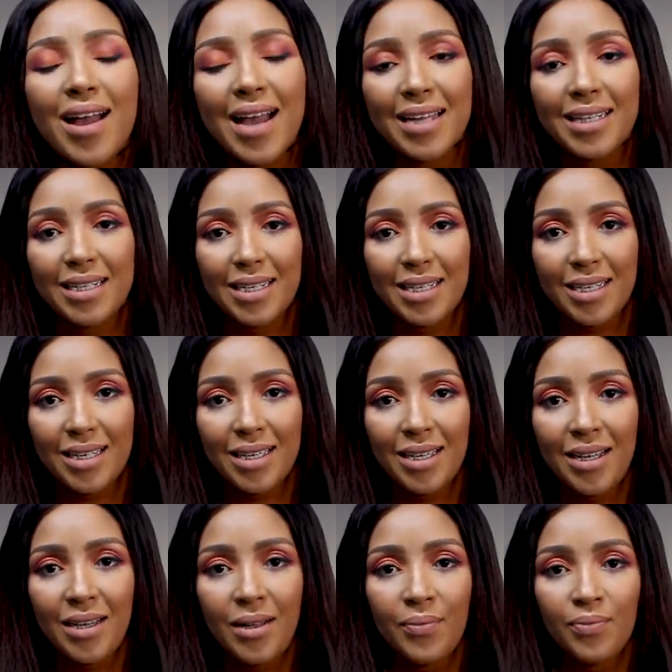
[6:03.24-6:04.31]
honey.
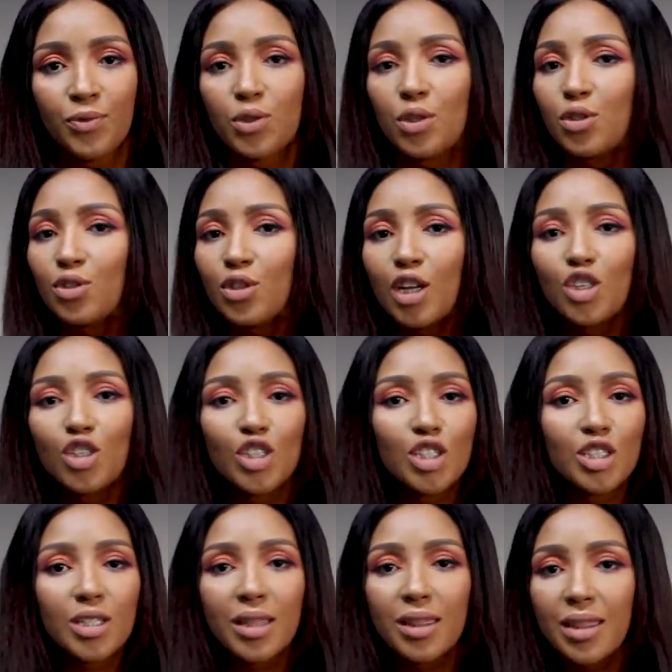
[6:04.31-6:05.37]
So it's not
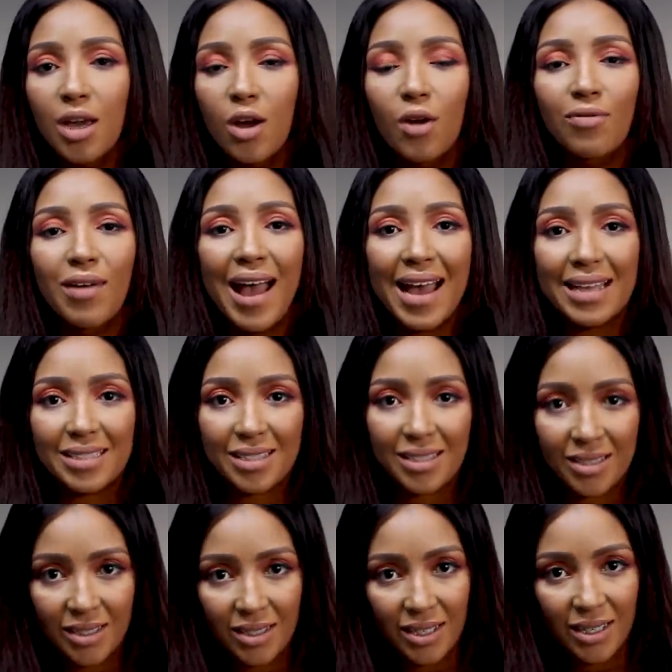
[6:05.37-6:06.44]
just a thing of us